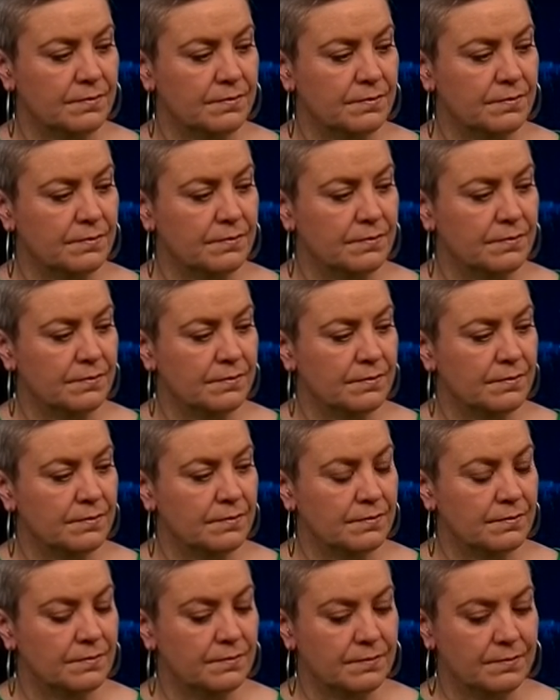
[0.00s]

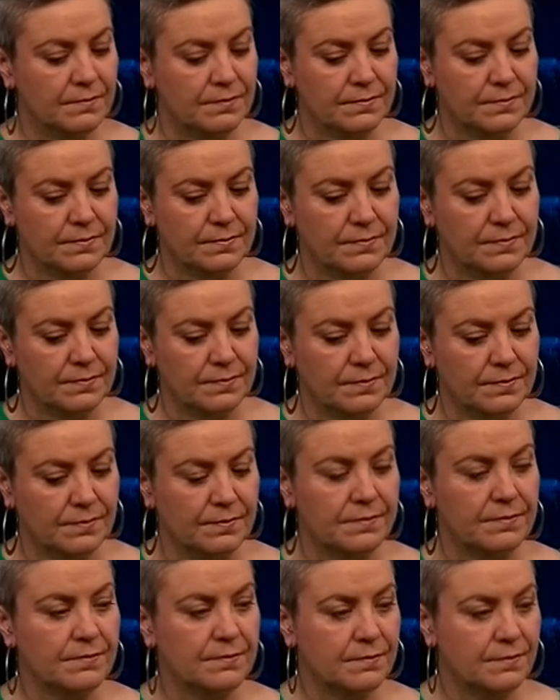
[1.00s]

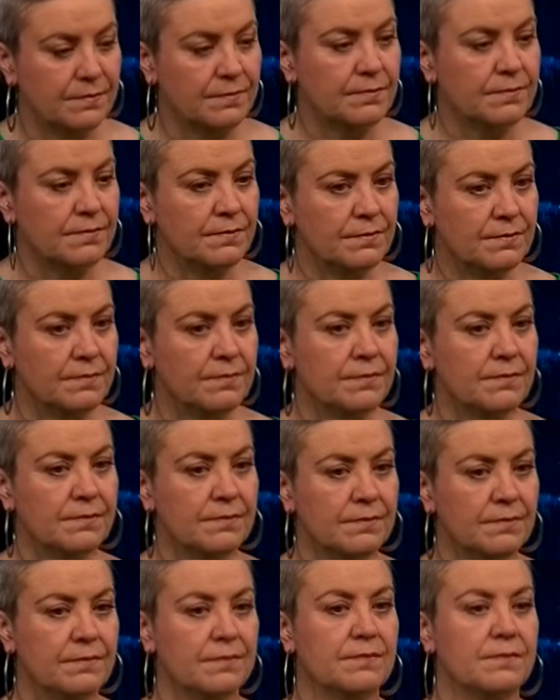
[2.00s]

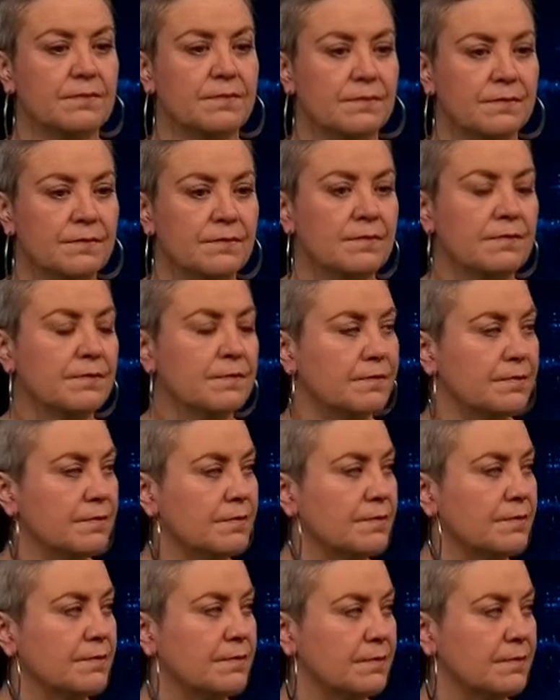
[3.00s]
This person isn't speaking.